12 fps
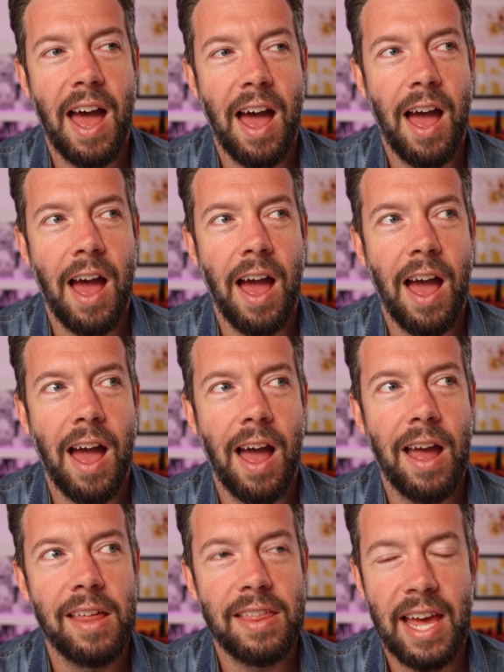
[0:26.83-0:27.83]

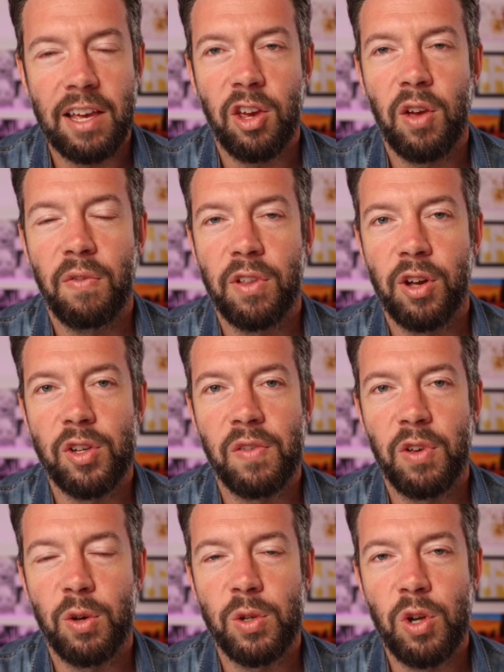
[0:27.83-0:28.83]
Thank you for
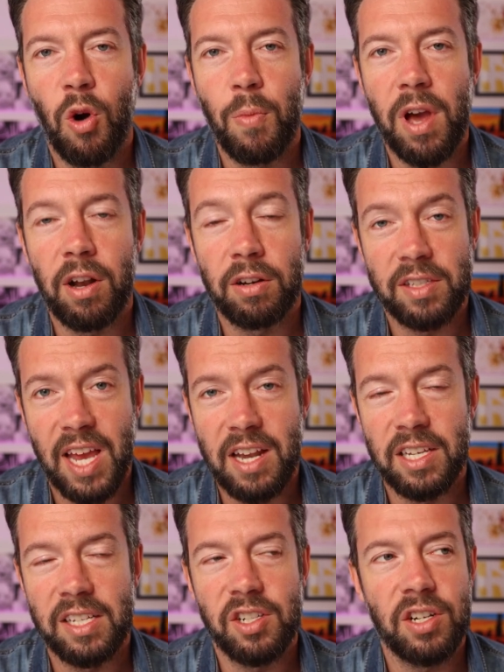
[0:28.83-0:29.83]
those of you who told me I look
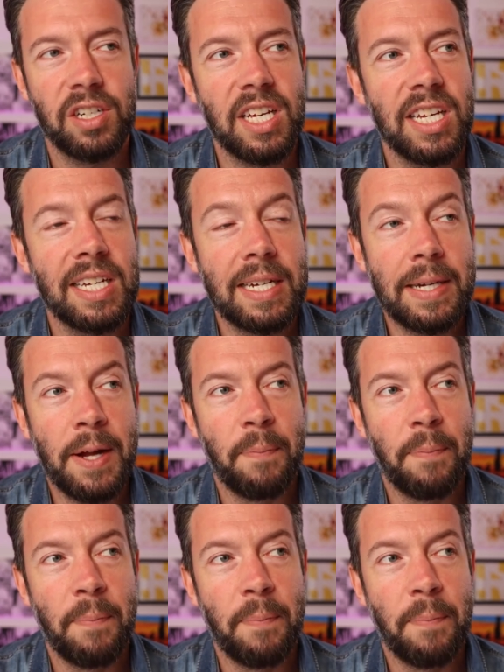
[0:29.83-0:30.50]
10 years younger